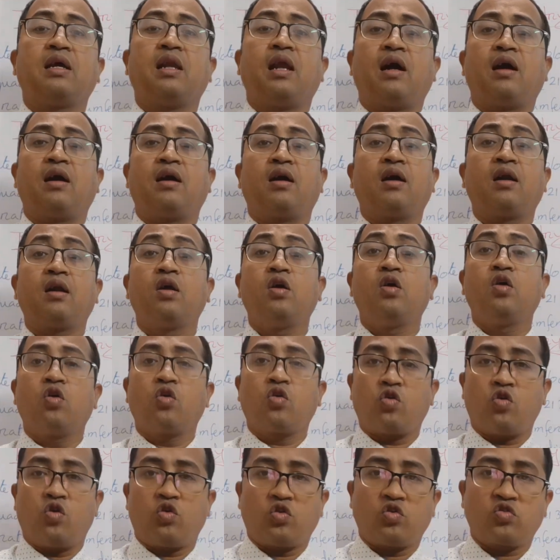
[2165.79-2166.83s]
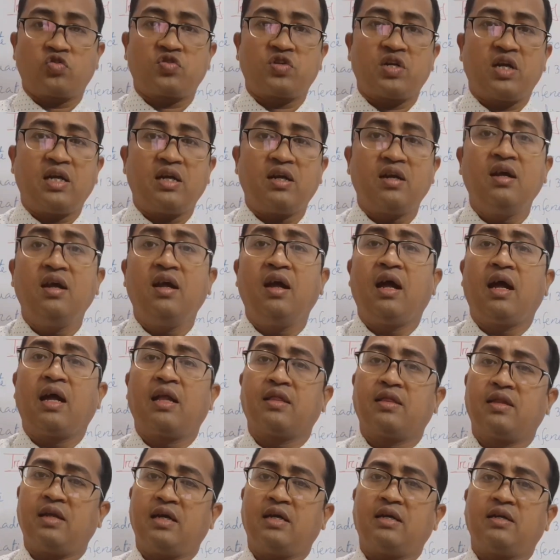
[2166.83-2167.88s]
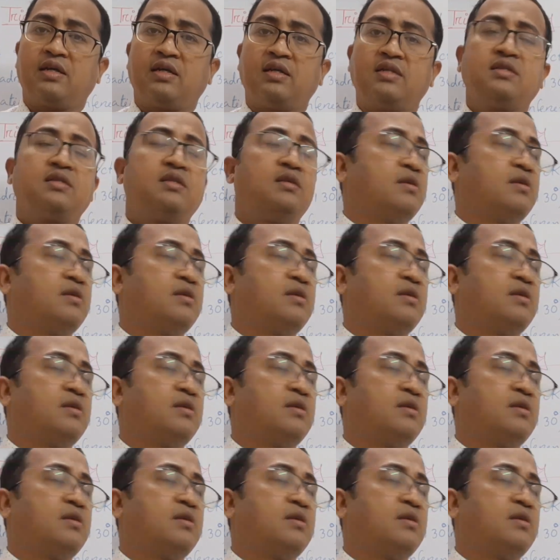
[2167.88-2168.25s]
are constant, and that is